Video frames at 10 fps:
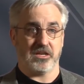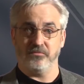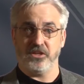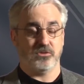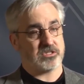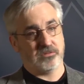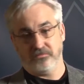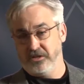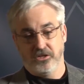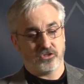It can be used
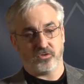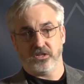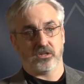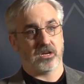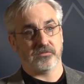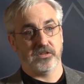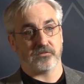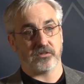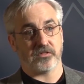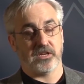to treat a lot of
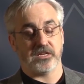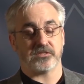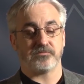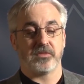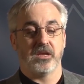different things.